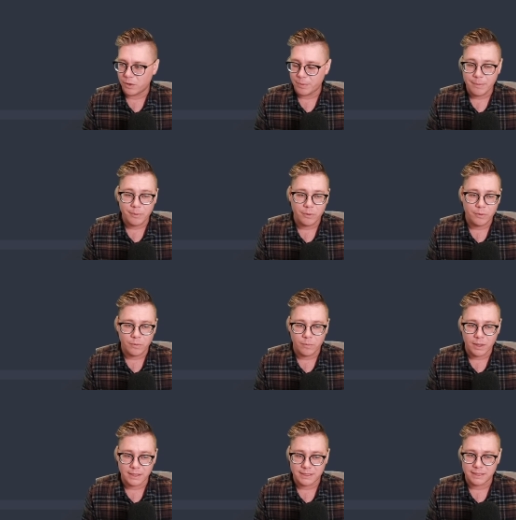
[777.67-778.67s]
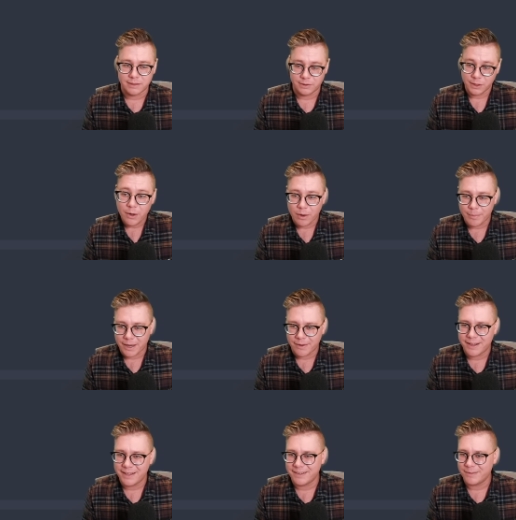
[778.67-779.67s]
people who want to know
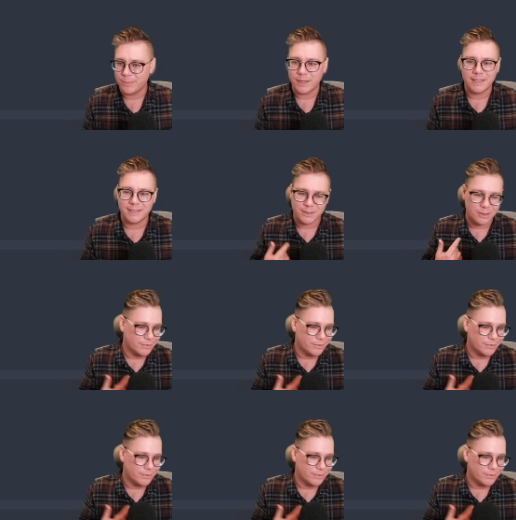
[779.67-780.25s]
about what this